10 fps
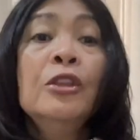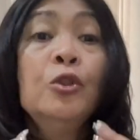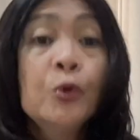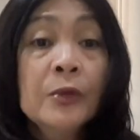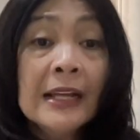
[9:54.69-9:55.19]

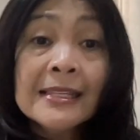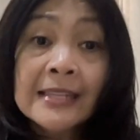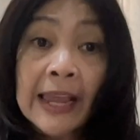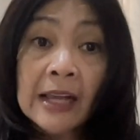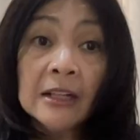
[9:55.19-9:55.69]
do not
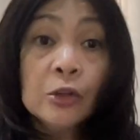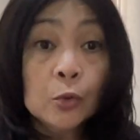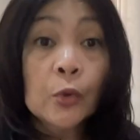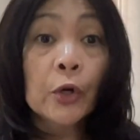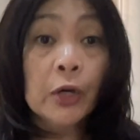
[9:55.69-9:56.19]
scale
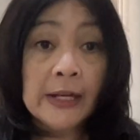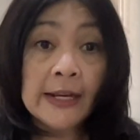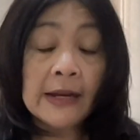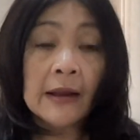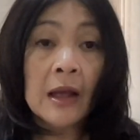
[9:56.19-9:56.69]
too early.